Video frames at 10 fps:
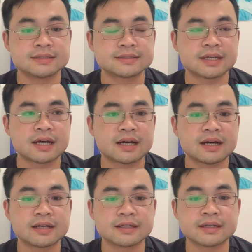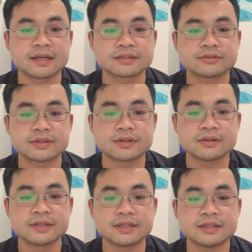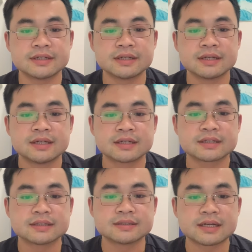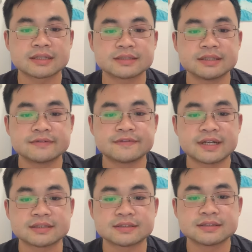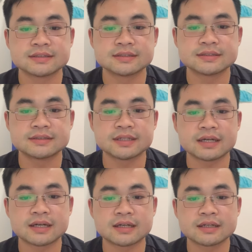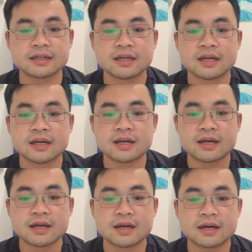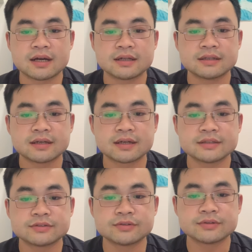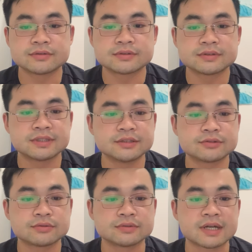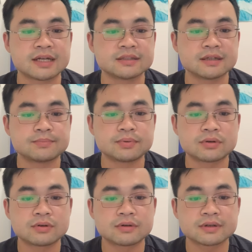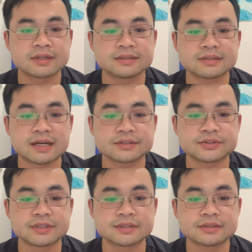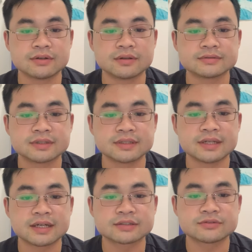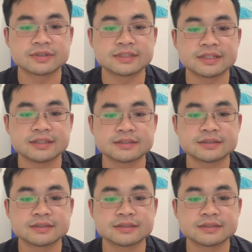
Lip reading: They are electrically conductive fat. They are anhydrous tissues and poor conductors of the electricity.